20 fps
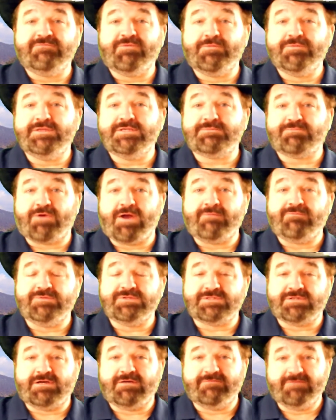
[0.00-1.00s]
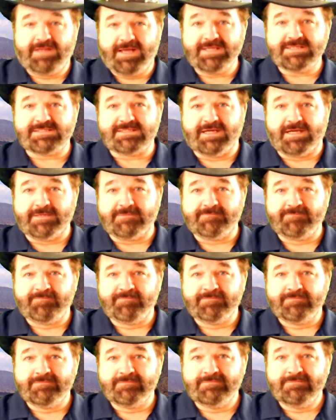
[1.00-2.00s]
from this problem was solved last time,
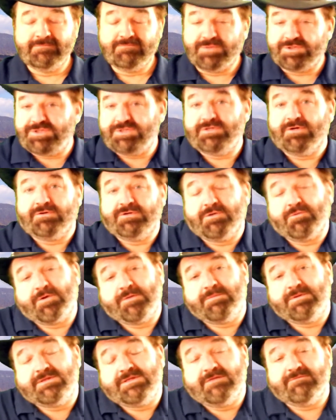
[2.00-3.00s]
but you don't know where to put the